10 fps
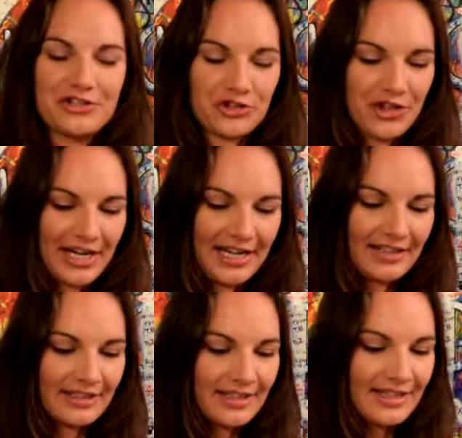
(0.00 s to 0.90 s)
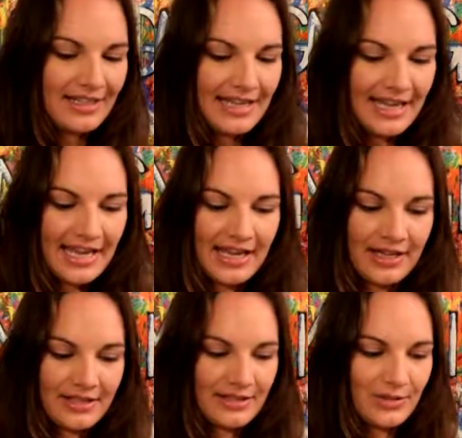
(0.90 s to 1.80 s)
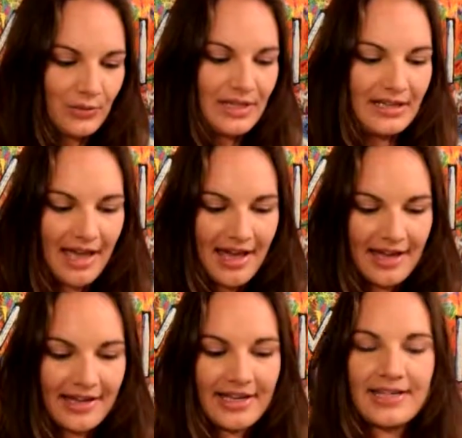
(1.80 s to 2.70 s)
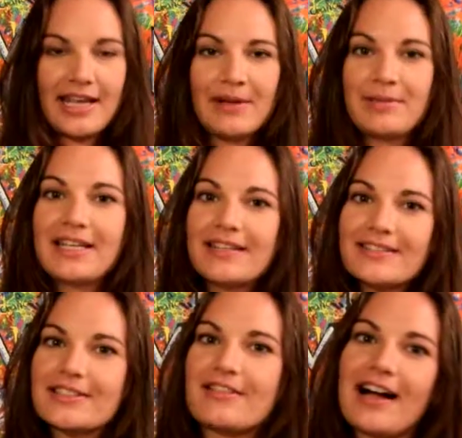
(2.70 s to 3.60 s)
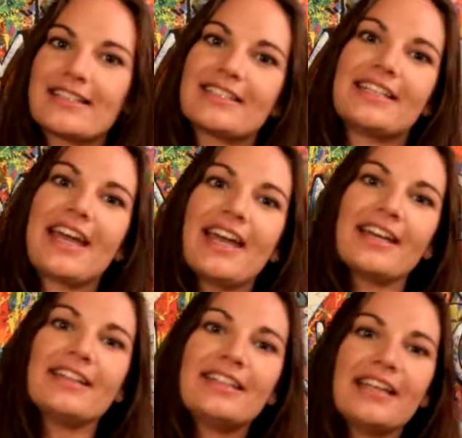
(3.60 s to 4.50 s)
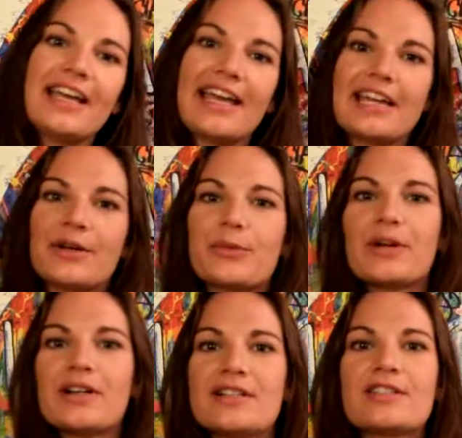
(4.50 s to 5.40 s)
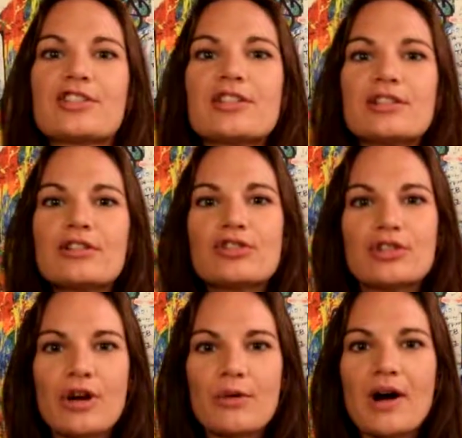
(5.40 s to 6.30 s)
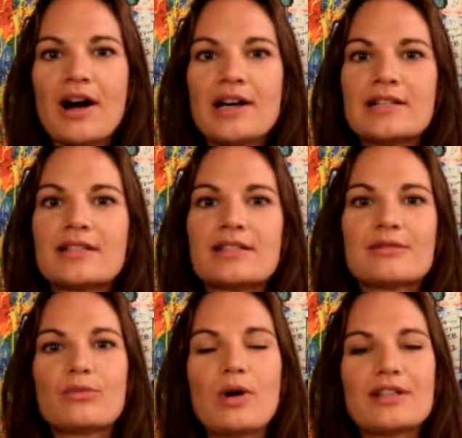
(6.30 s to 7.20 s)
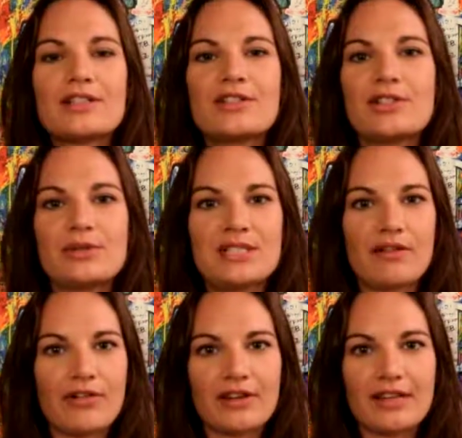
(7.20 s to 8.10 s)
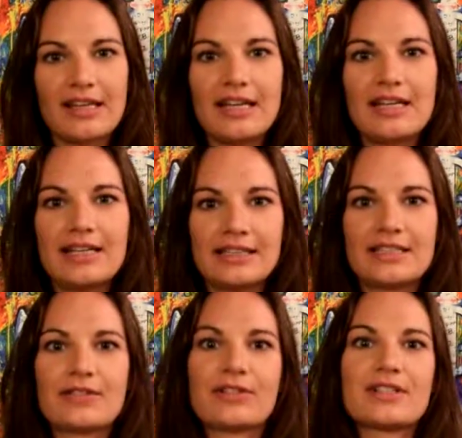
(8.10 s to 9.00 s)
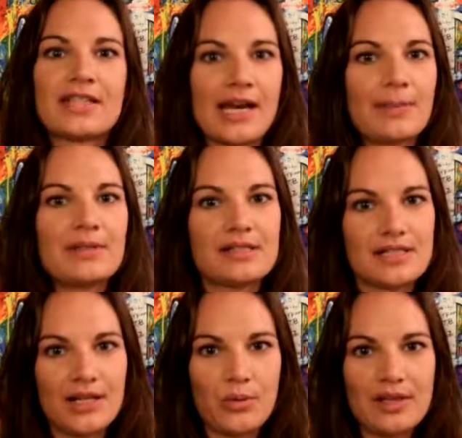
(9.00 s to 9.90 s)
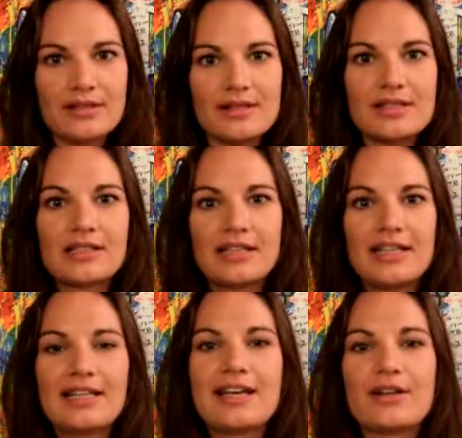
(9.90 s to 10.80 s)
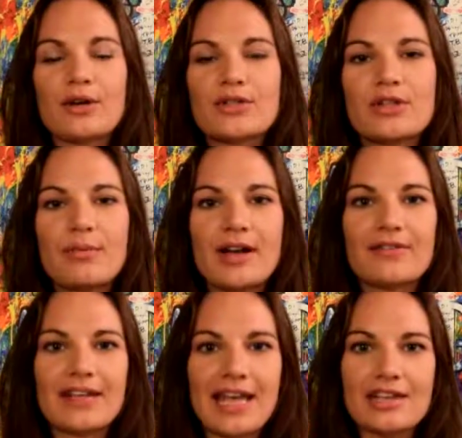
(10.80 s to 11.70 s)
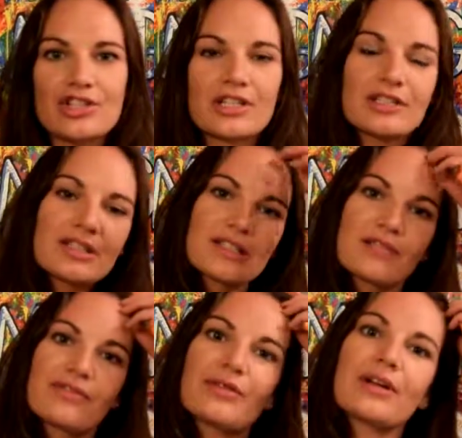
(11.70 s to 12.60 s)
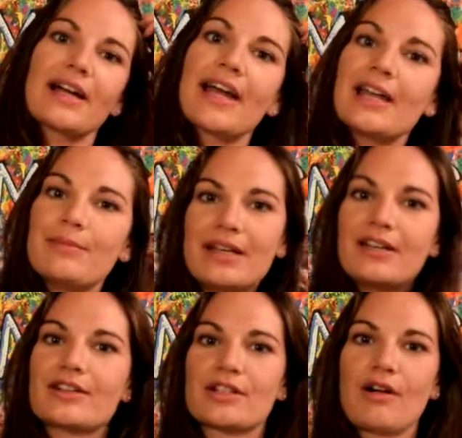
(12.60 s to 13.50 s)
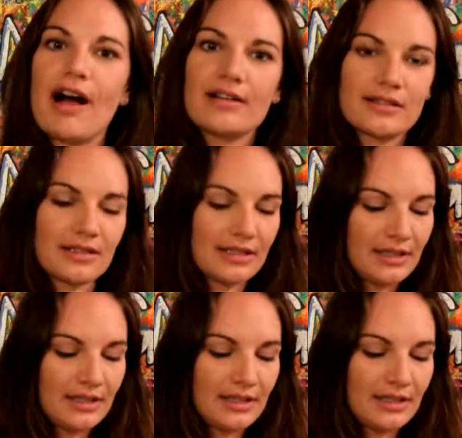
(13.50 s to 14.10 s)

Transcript: Training, and we had a beginner's class today, and it was just to show us what to do differently and the different setup and sequence, and also the modifications for a beginner's class.